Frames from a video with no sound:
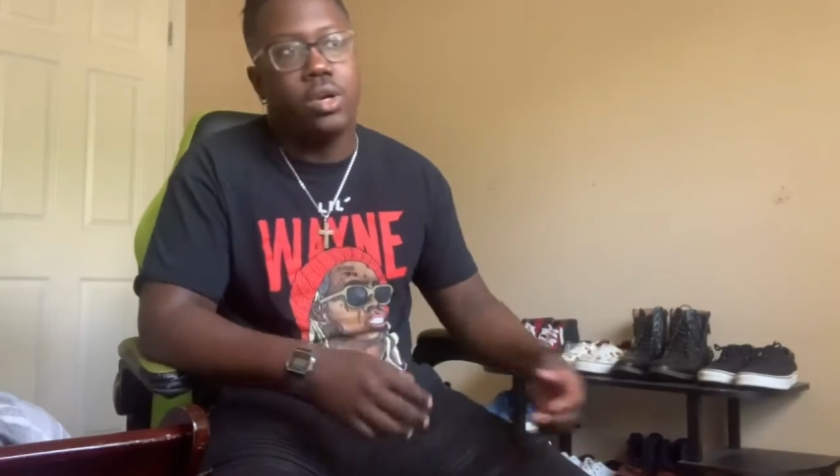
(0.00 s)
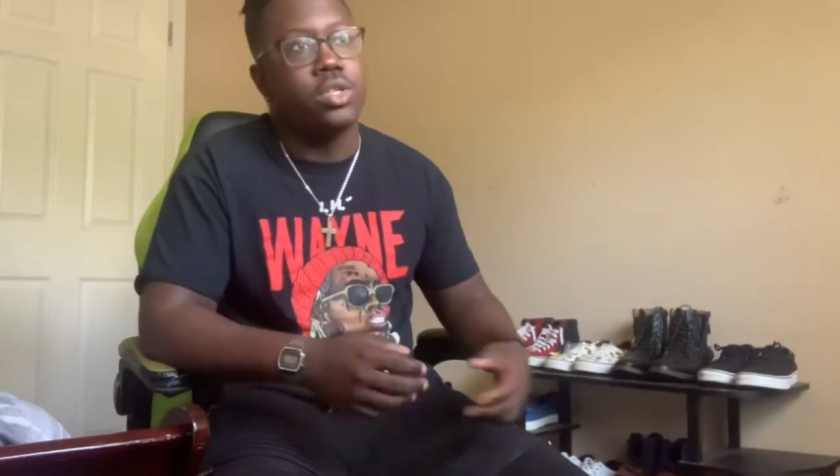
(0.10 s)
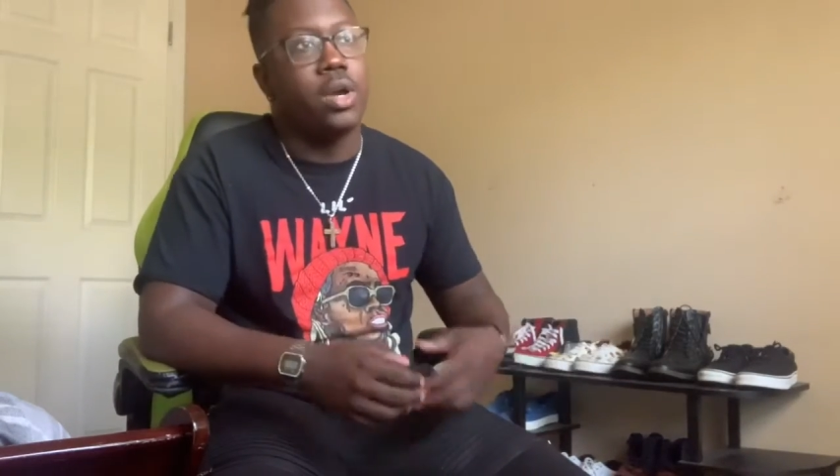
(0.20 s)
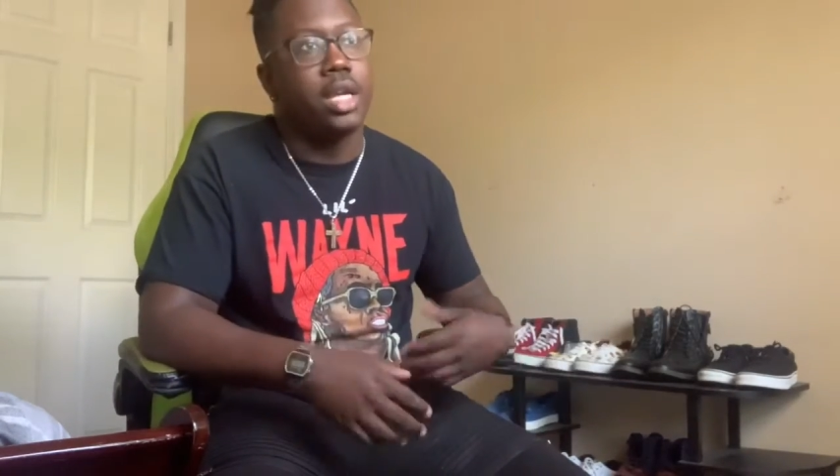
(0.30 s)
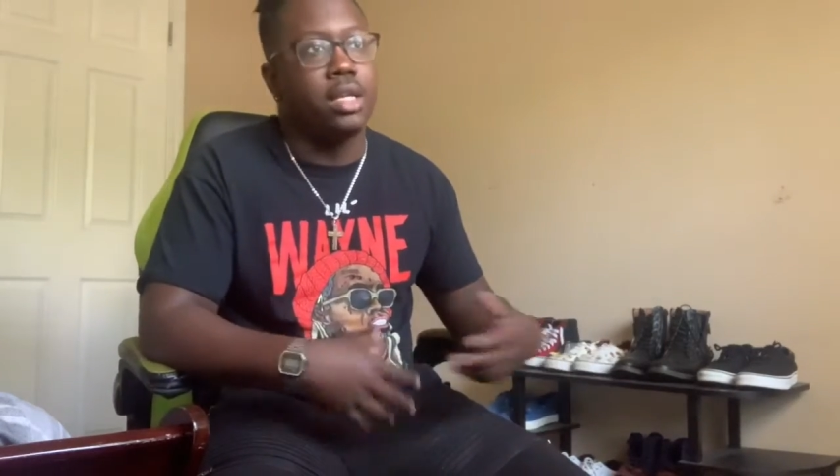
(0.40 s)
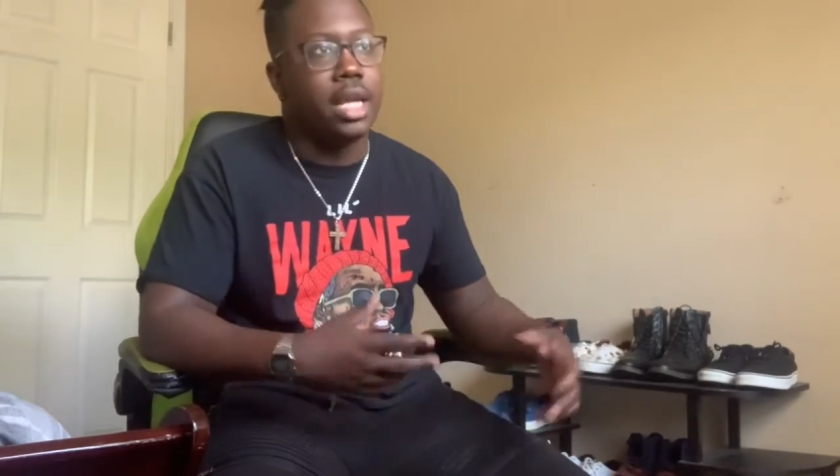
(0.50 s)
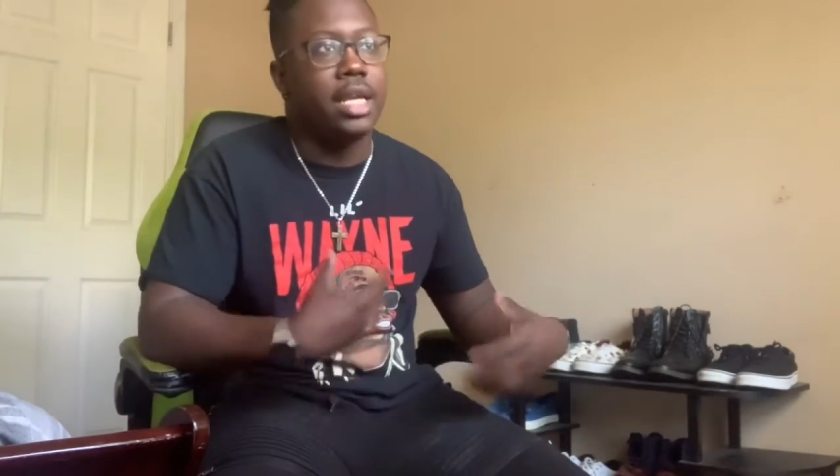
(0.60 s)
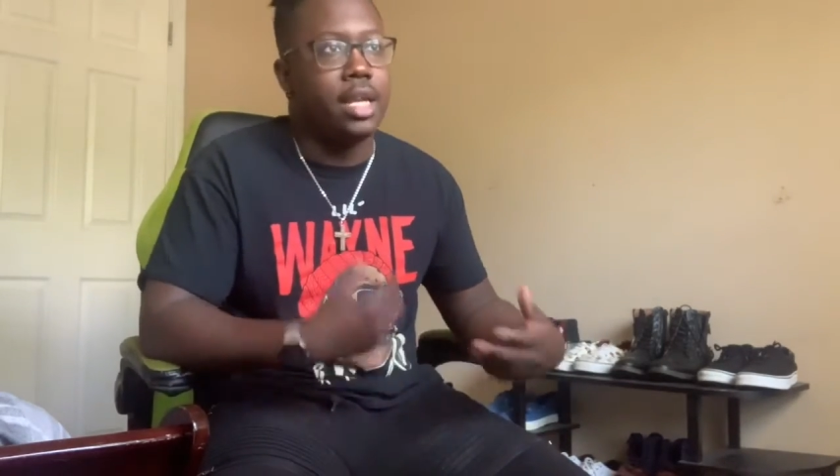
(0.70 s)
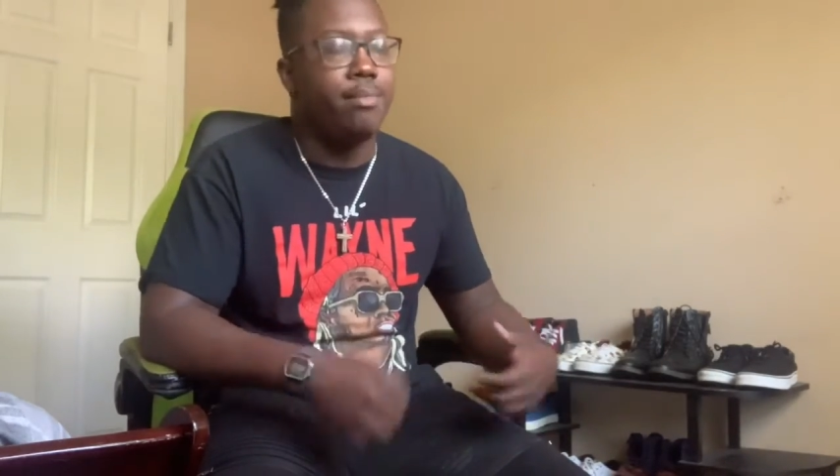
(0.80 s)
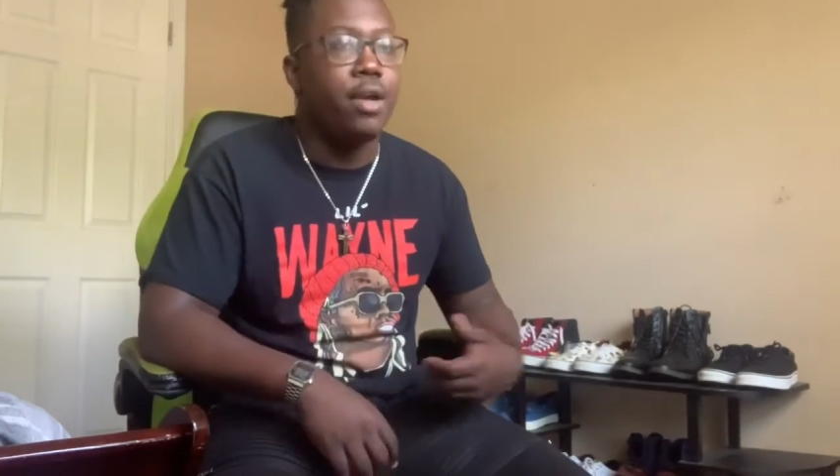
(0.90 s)
so I can
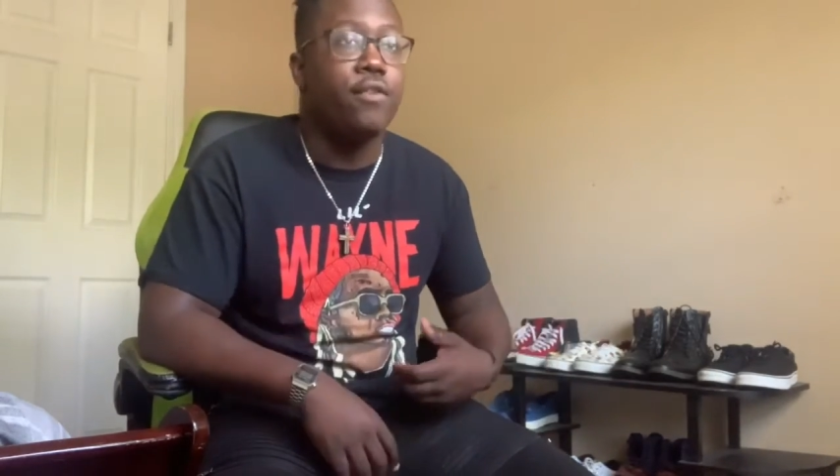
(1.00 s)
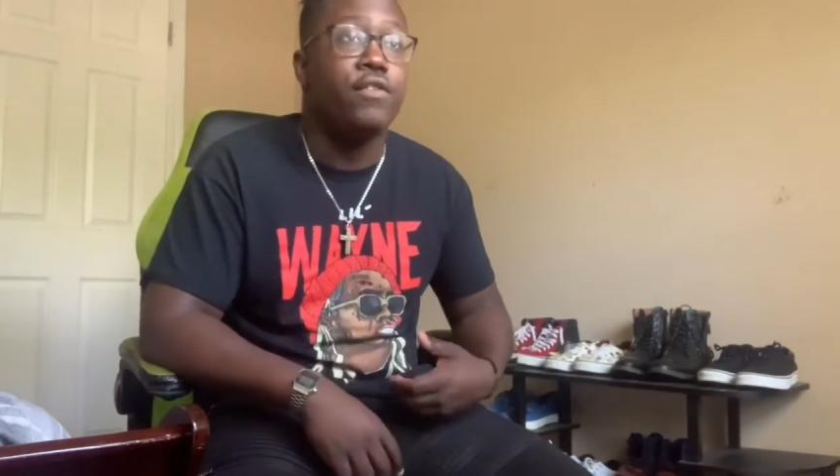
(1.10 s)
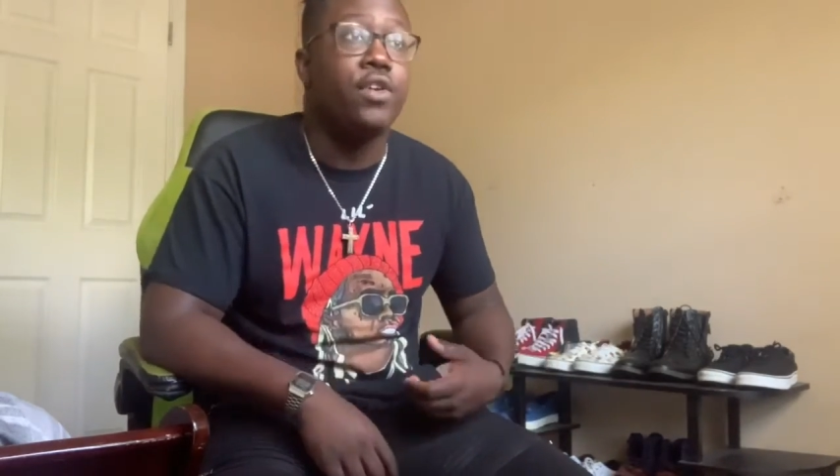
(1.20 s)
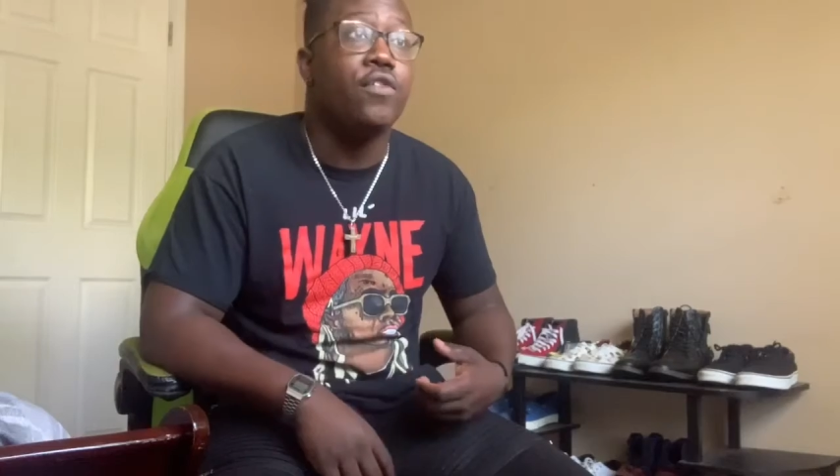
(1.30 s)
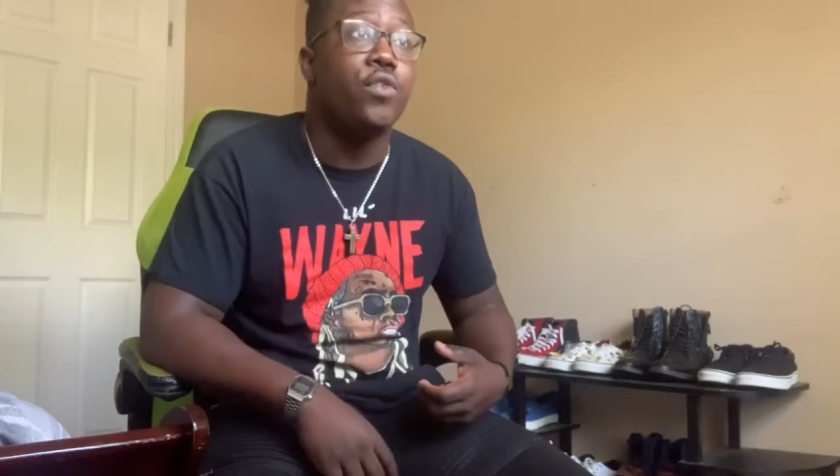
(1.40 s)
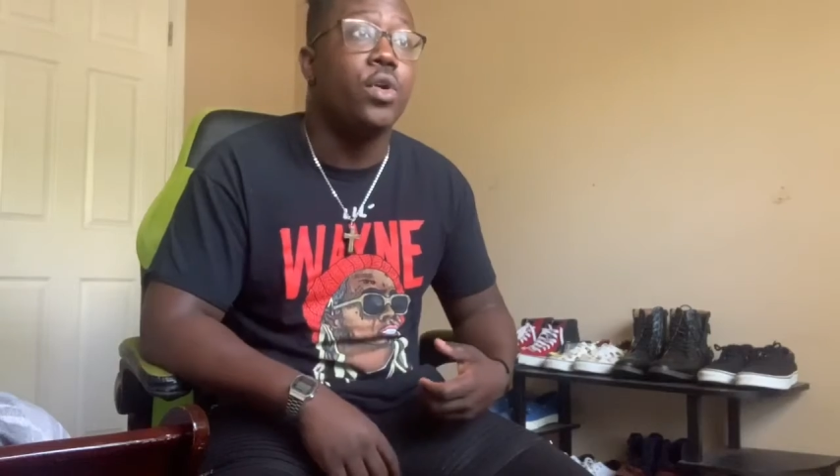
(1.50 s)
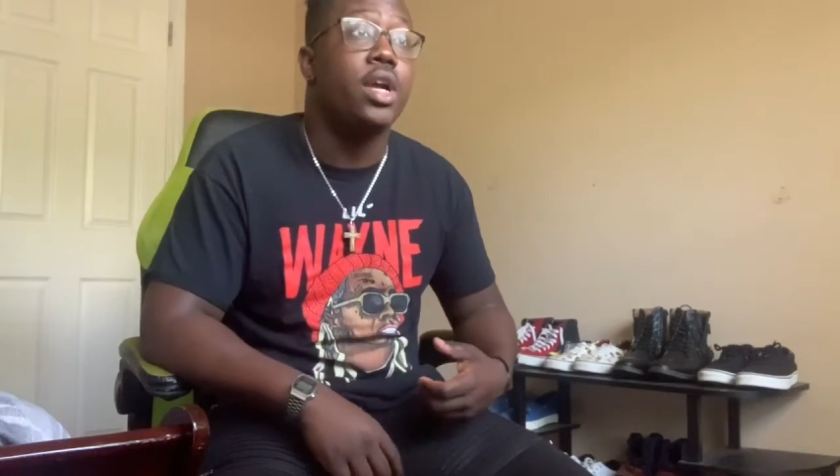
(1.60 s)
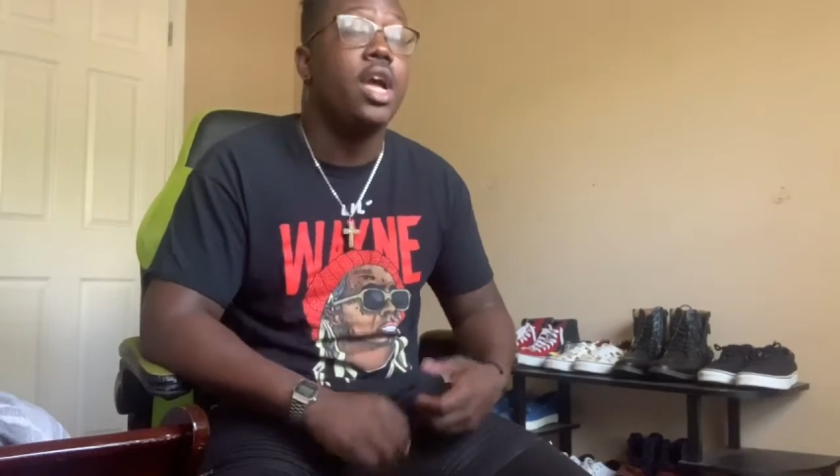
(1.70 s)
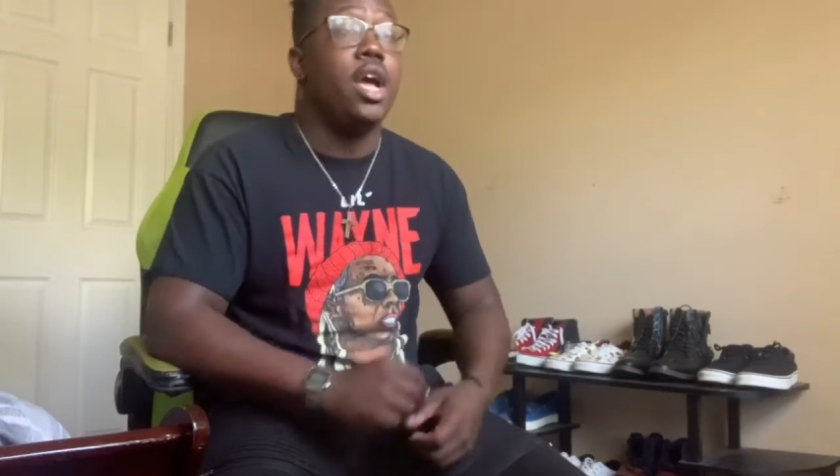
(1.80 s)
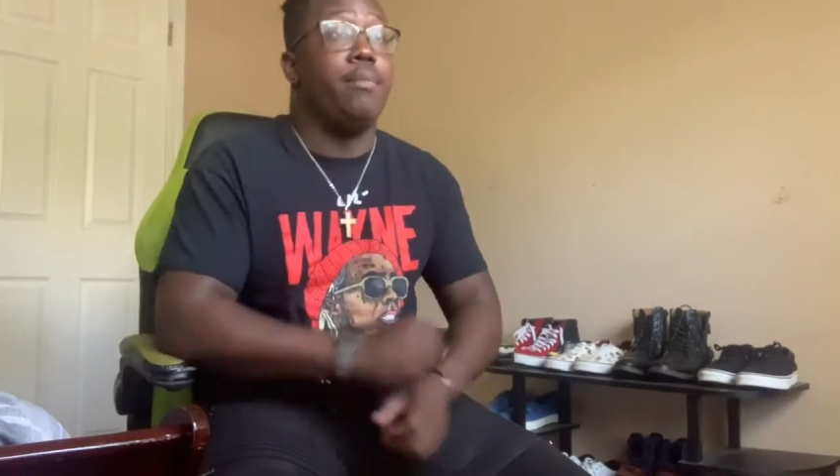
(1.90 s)
like get a better feel for it.